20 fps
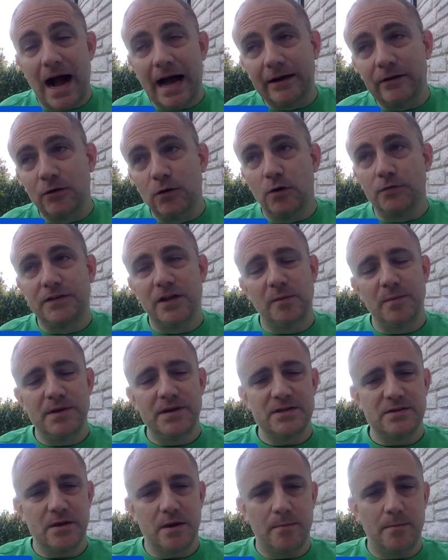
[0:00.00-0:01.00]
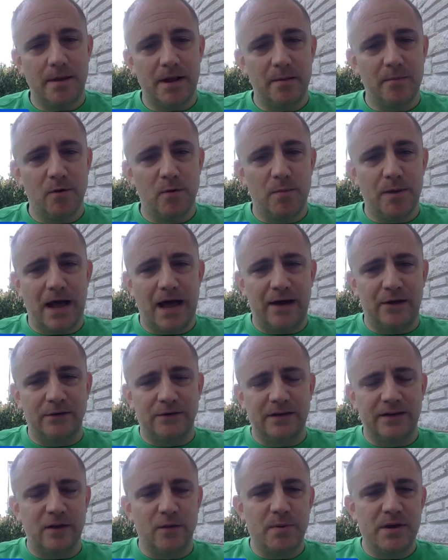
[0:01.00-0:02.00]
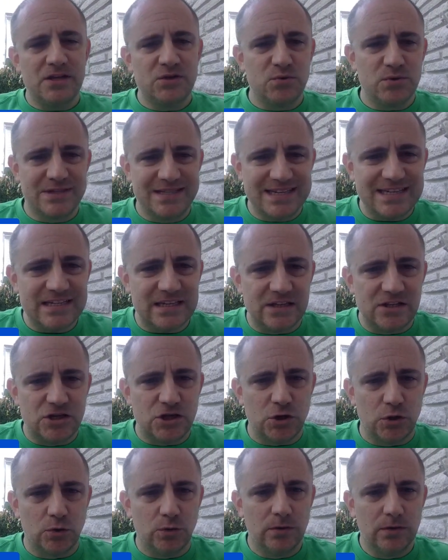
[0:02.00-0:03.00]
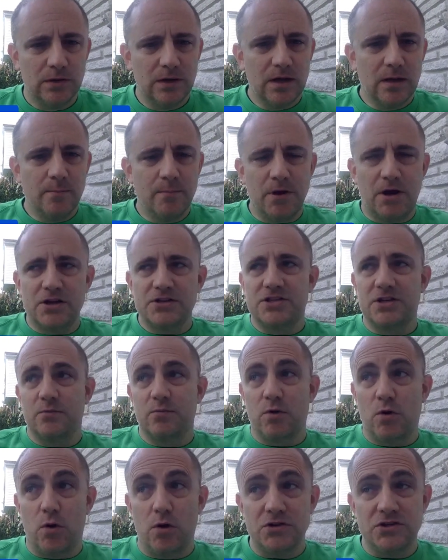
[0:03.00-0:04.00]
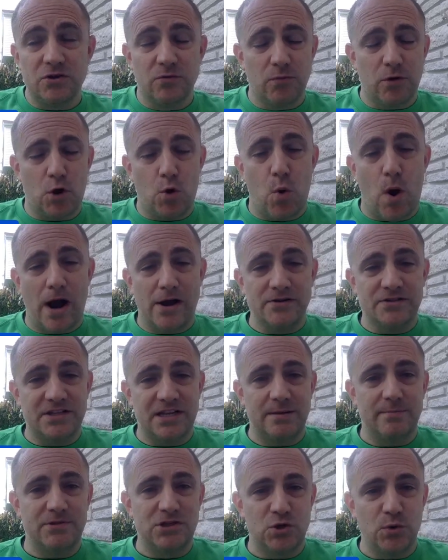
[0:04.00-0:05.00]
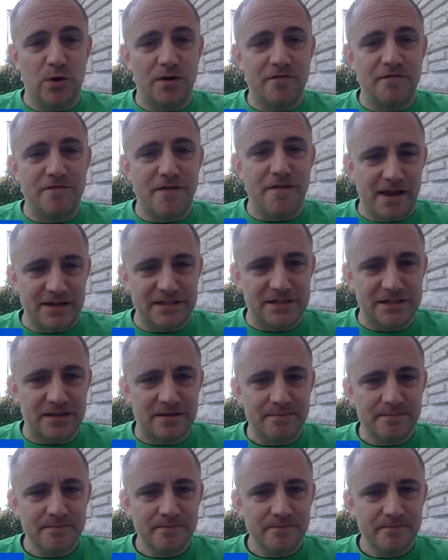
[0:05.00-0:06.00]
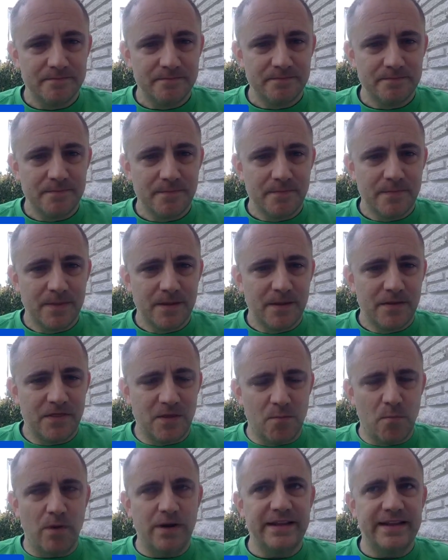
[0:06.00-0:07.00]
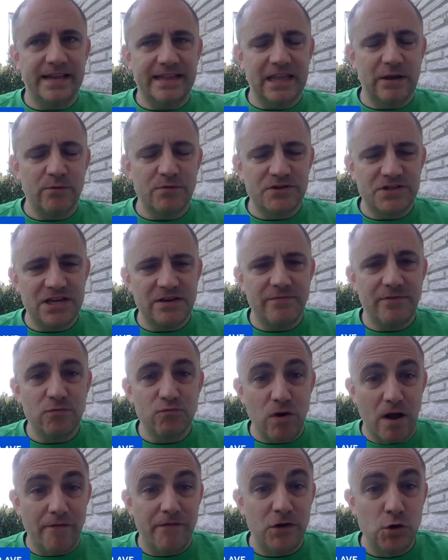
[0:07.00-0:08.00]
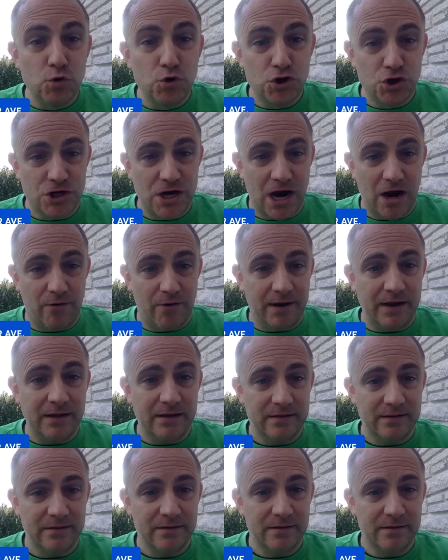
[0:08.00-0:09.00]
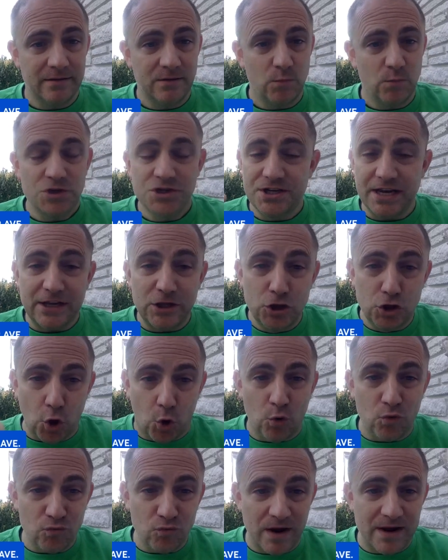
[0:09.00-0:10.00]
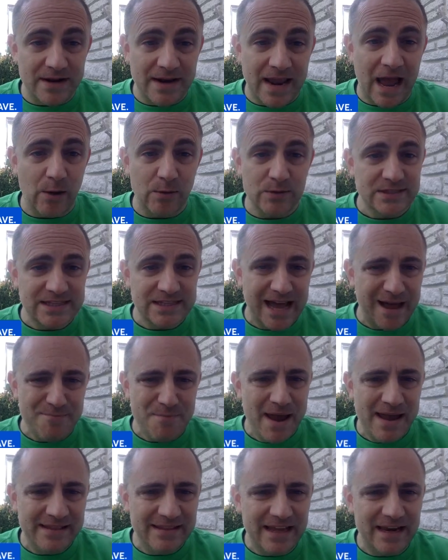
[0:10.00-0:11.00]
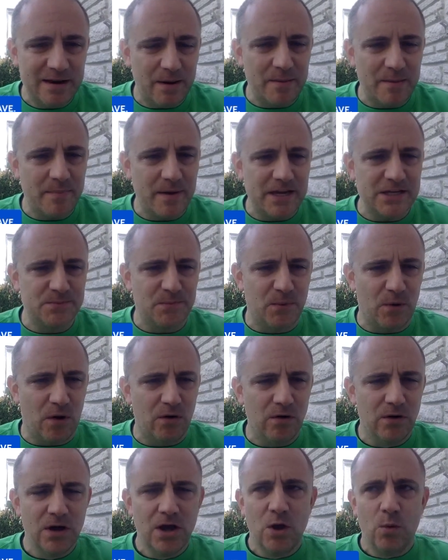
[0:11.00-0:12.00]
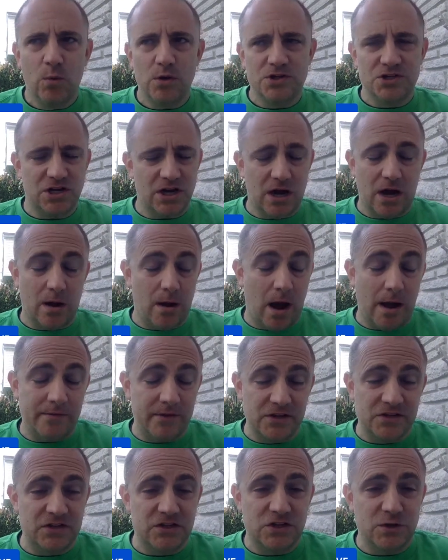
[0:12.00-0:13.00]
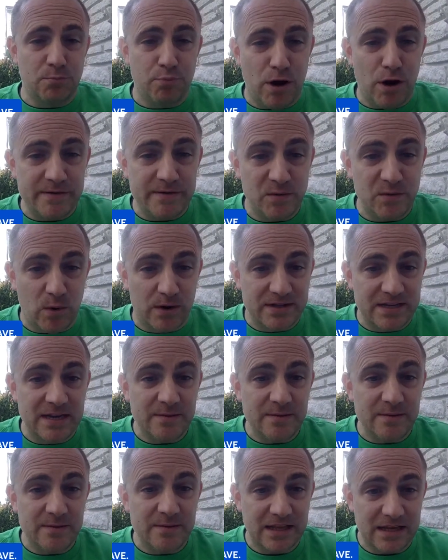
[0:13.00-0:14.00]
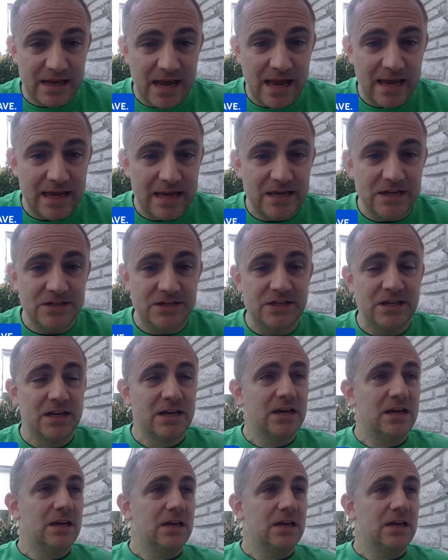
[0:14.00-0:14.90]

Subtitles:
I don't know if they'll be as amenable, but I don't think they'll be as resistant to, because it also requires teams to invest the money that they receive in revenue sharing, which they don't right now. It's not mandated by baseball, which doesn't surprise me why teams like the Yankees,